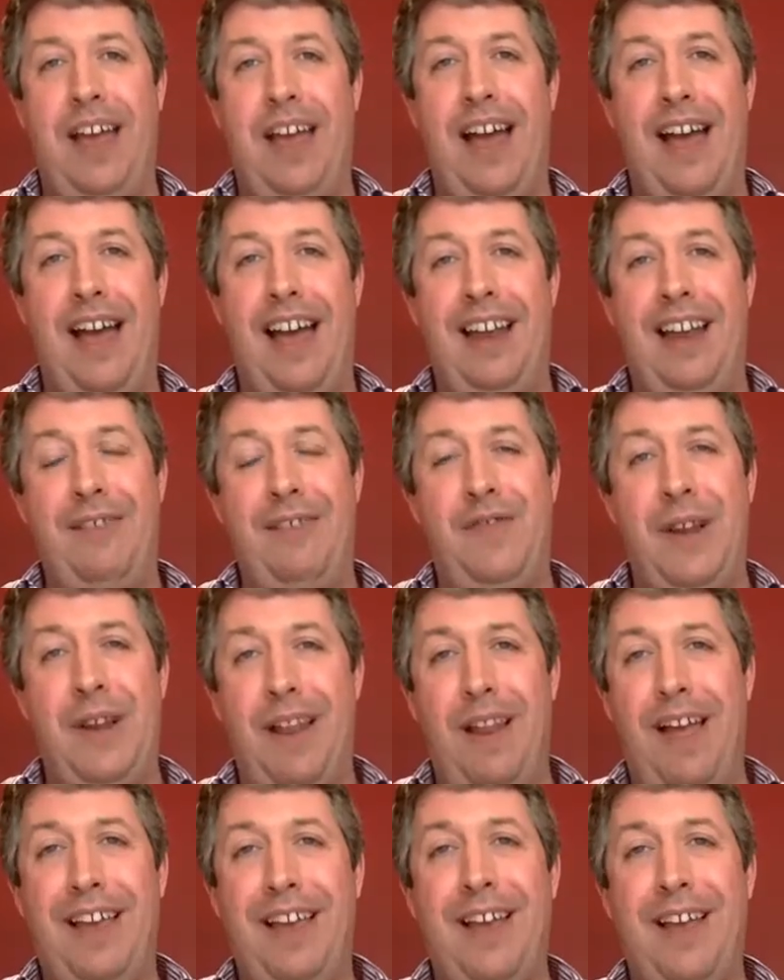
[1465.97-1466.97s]
And if you
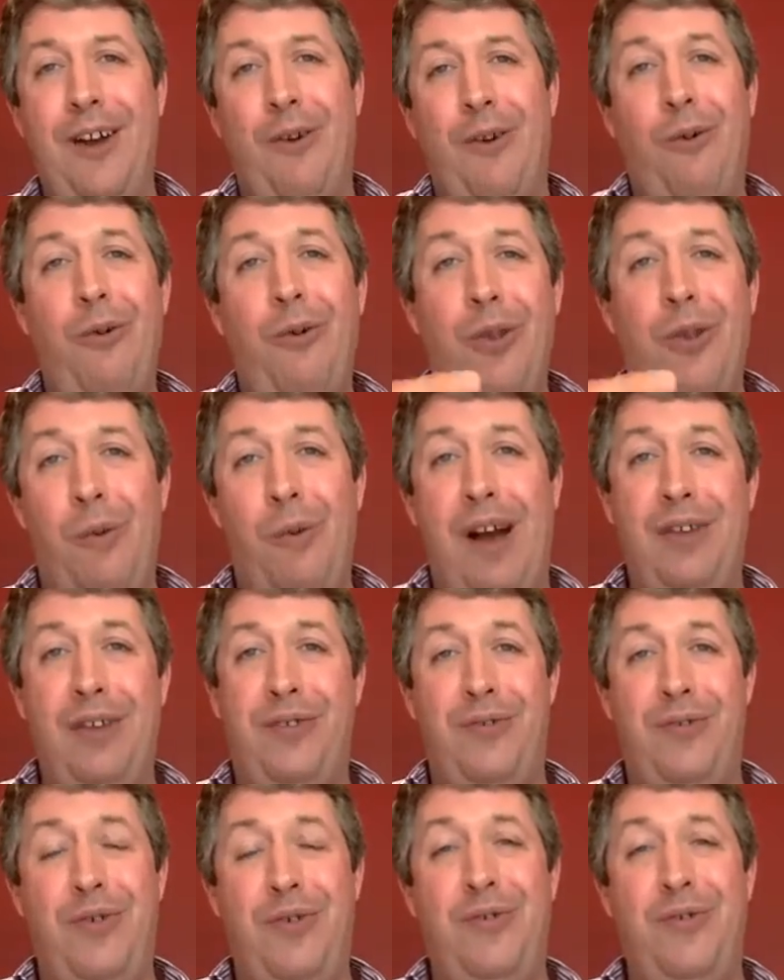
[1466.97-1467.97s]
like, all the way
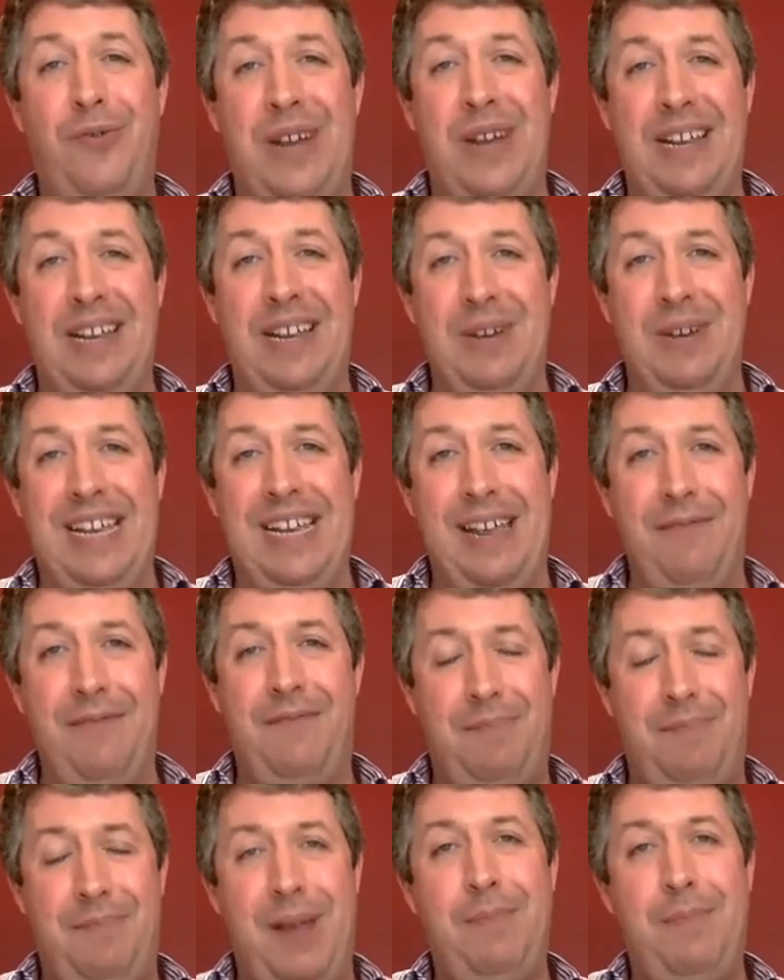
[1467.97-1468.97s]
through, we give
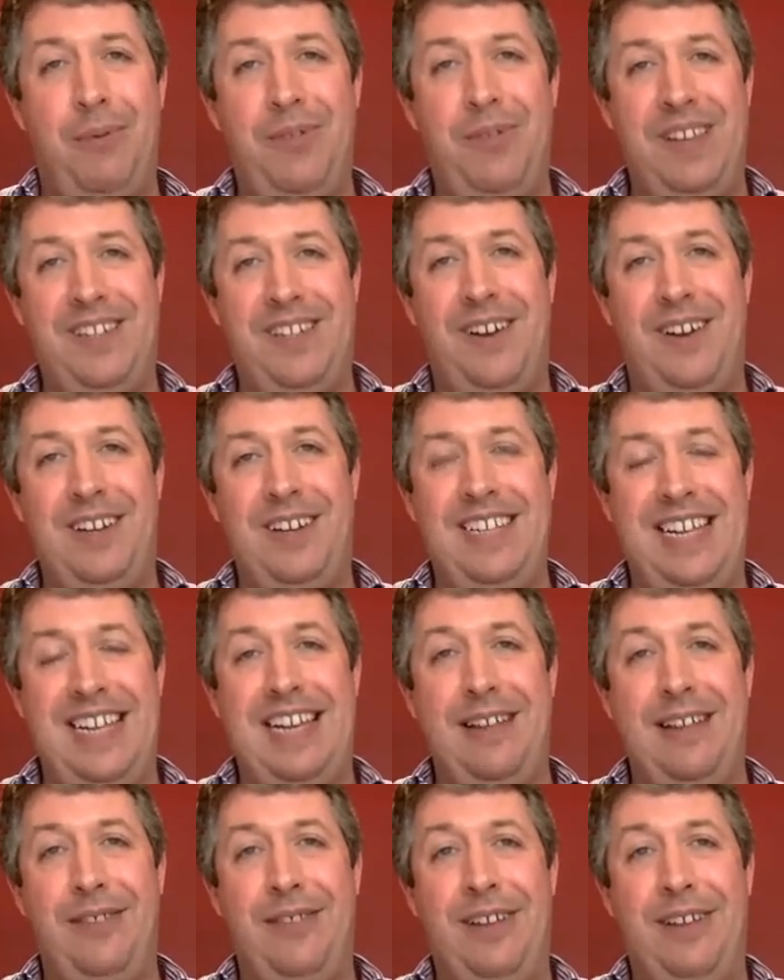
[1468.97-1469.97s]
people this
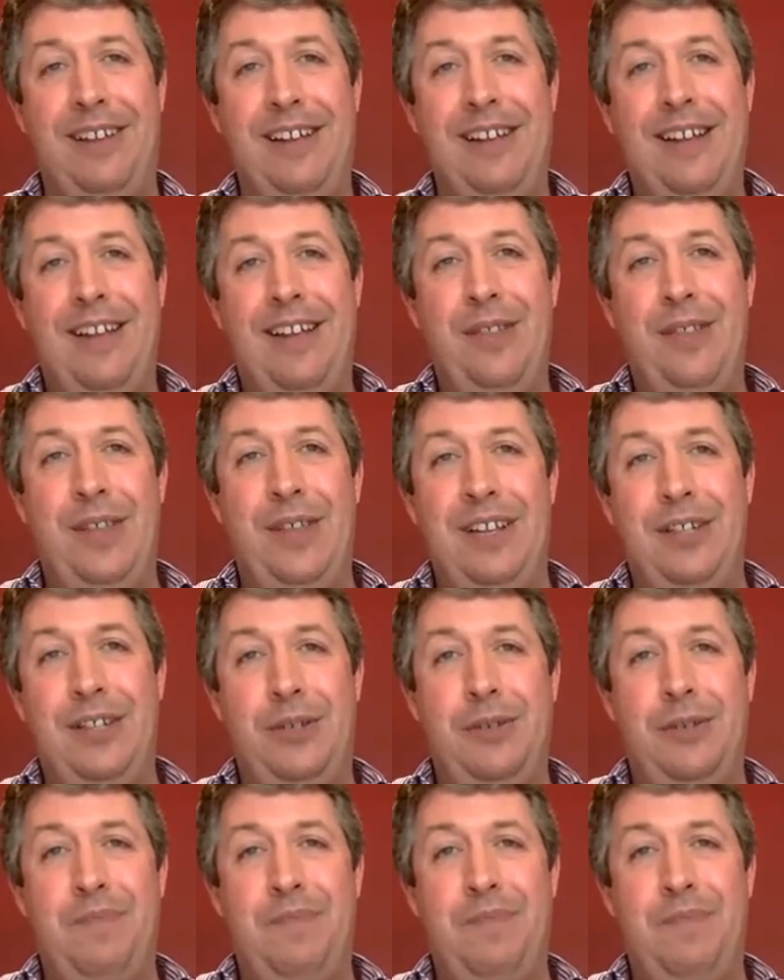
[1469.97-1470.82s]
idea that